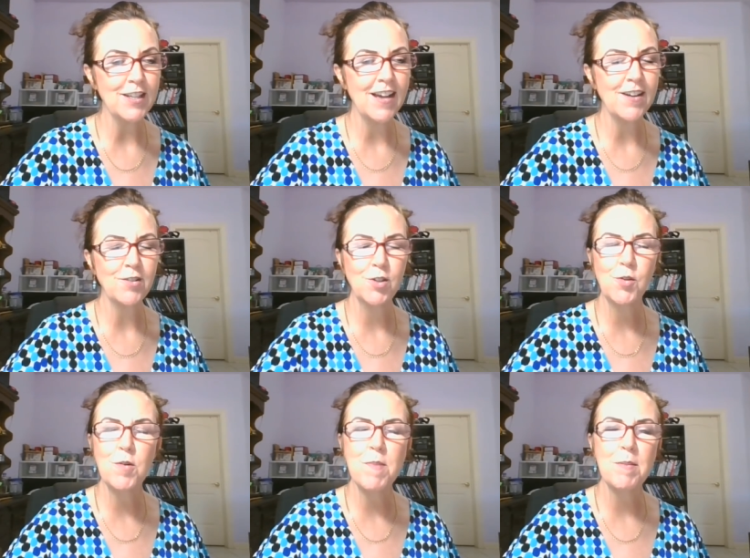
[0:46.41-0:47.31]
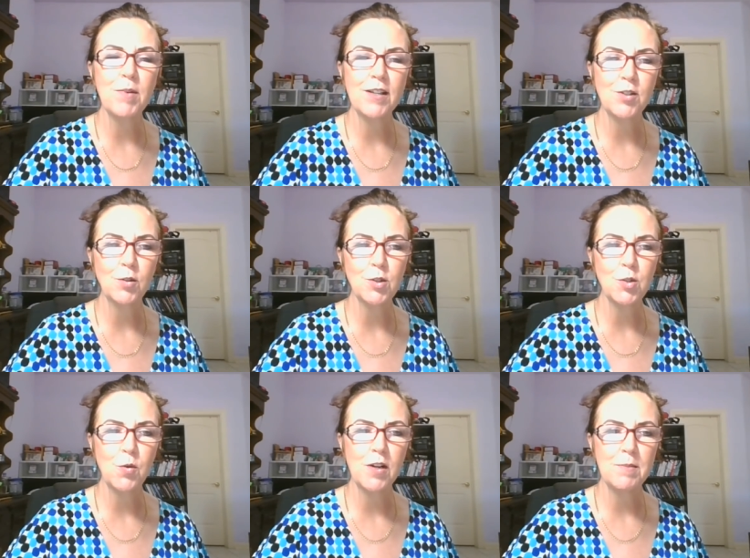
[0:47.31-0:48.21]
Uh, do you remember I told a
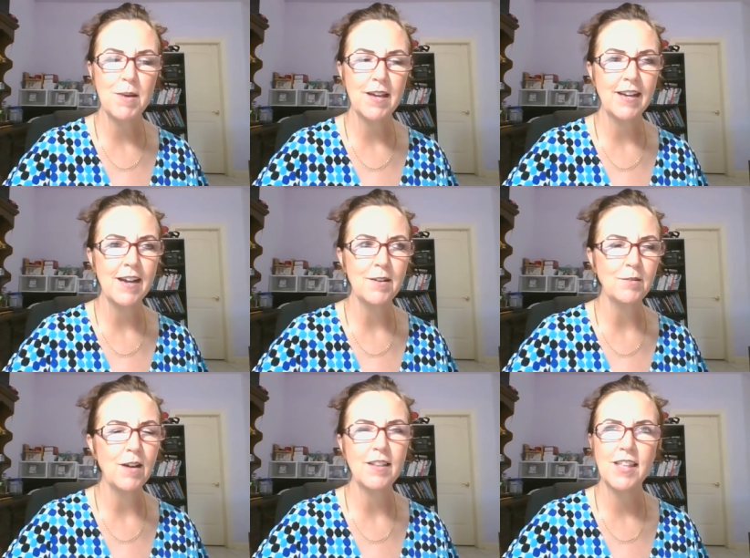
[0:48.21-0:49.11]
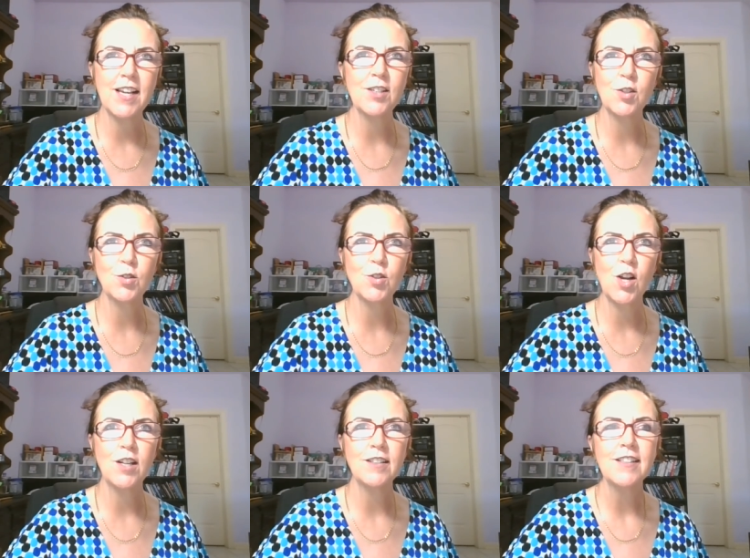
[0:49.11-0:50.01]
story about how I think I told
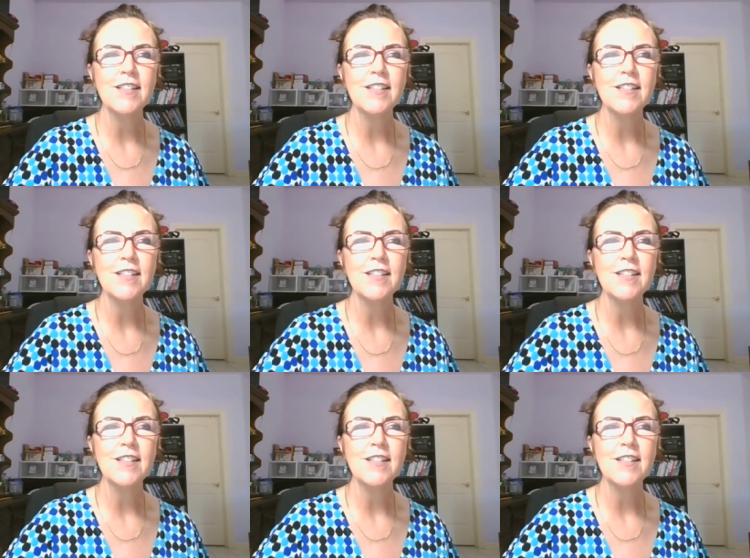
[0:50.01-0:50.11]
y'all